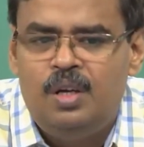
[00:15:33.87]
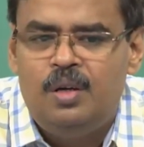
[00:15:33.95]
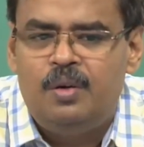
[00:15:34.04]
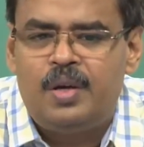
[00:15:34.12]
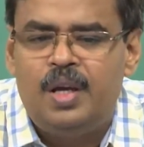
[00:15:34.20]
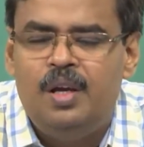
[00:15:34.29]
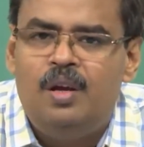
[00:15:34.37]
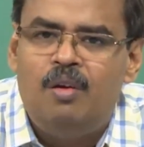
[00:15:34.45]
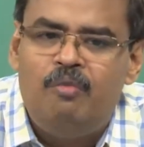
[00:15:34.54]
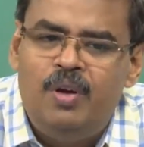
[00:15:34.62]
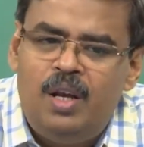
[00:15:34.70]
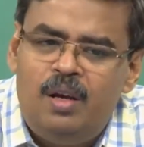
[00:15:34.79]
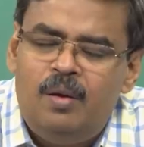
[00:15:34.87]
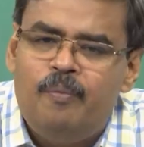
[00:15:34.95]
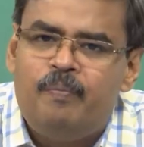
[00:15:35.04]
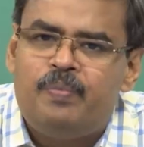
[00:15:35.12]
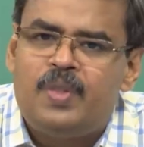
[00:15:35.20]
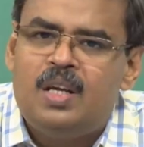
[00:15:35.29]
okay, will
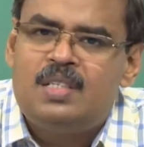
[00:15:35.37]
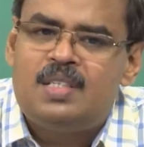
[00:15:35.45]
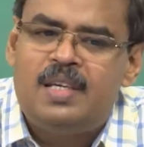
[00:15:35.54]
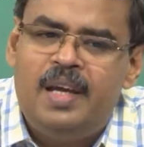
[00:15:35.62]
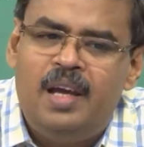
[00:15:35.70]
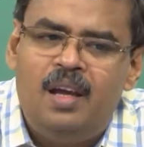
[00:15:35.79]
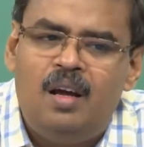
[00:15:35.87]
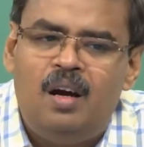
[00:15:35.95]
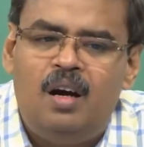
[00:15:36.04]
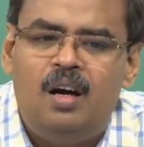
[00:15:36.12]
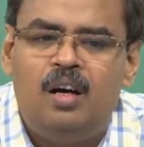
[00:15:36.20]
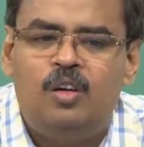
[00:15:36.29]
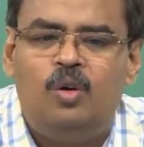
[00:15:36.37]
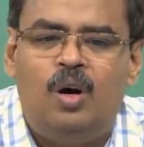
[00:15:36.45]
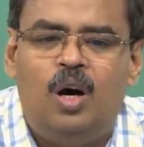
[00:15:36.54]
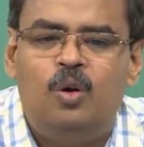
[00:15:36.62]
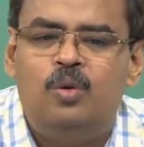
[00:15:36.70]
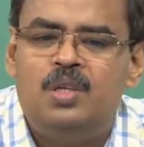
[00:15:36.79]
say know
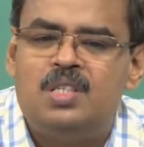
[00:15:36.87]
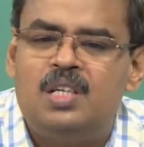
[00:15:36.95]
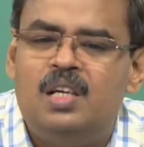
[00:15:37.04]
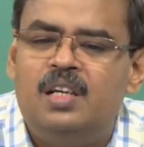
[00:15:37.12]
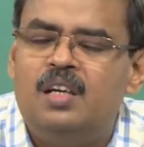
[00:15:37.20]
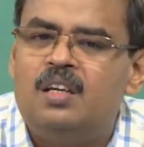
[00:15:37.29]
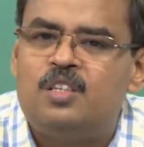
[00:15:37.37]
how resilient,